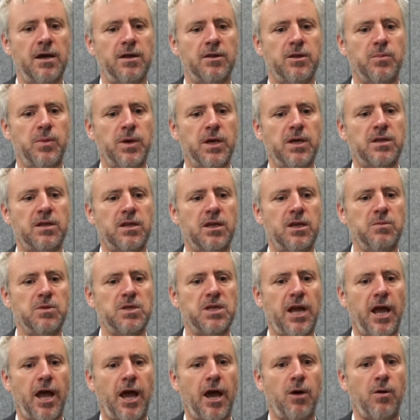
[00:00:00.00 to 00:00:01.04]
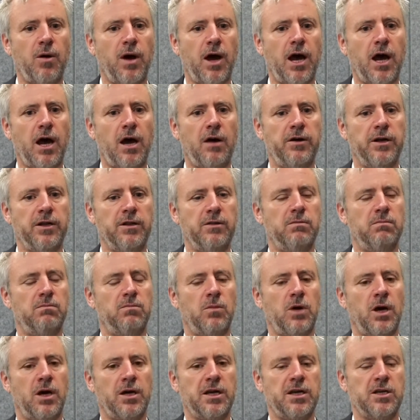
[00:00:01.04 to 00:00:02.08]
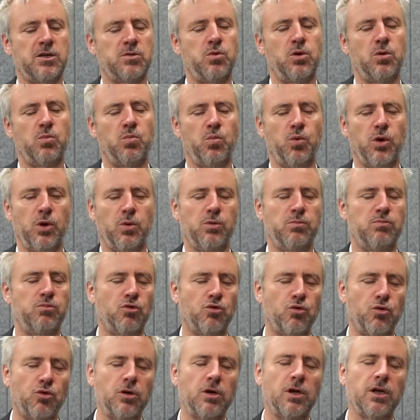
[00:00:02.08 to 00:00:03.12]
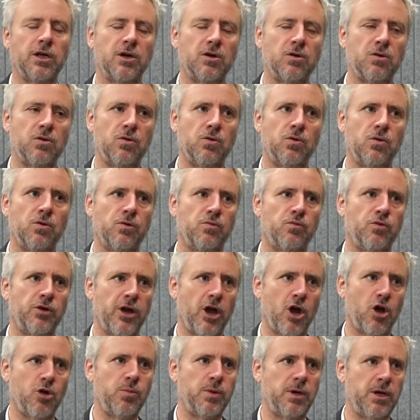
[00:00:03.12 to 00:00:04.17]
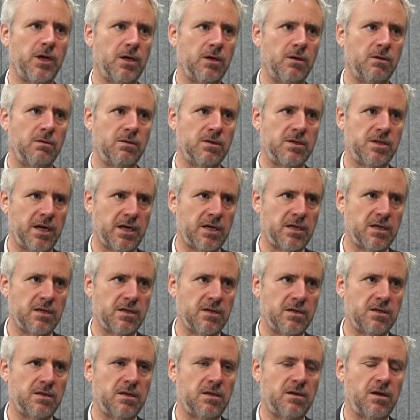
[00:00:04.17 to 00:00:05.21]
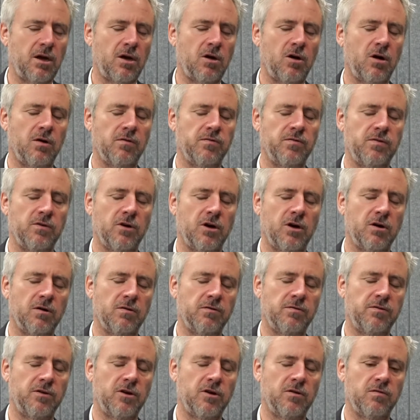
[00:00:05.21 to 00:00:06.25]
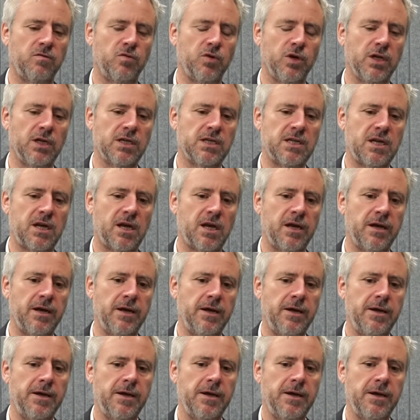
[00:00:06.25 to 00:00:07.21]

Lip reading: the big themes now are in, I guess, what we would broadly call the reopening sectors of real estate.